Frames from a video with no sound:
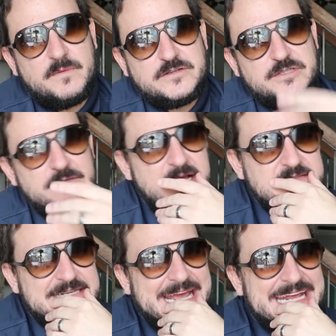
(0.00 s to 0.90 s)
around
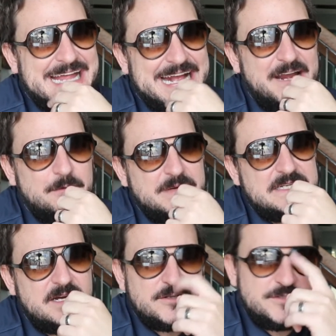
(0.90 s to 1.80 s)
2008 I got it
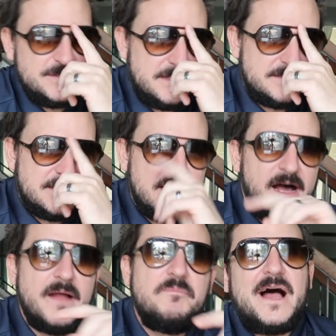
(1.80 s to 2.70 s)
redone, or
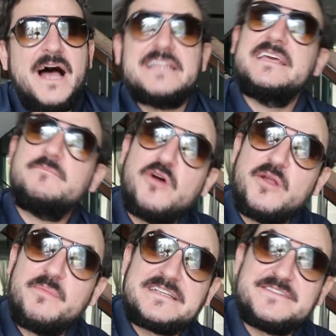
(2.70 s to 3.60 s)
2009. I then
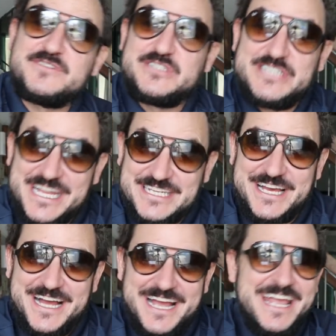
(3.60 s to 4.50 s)
brought it back to
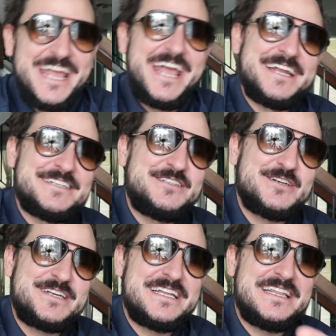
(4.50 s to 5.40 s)
Virginia, and I
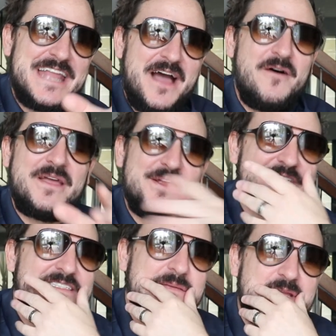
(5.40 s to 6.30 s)
took it, now
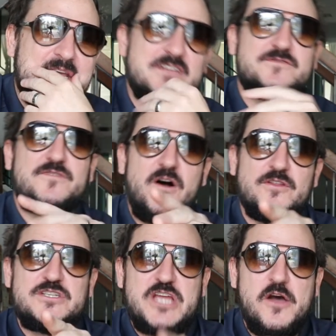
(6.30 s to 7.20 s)
here's something else for
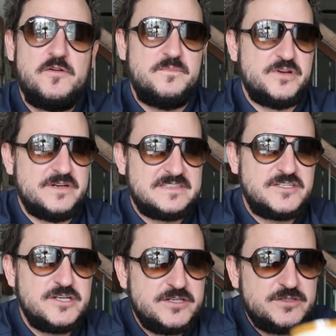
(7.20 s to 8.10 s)
all the tone purists. I
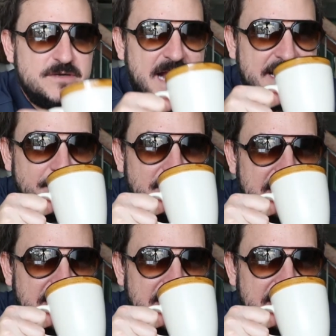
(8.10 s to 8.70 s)
took it to a guy named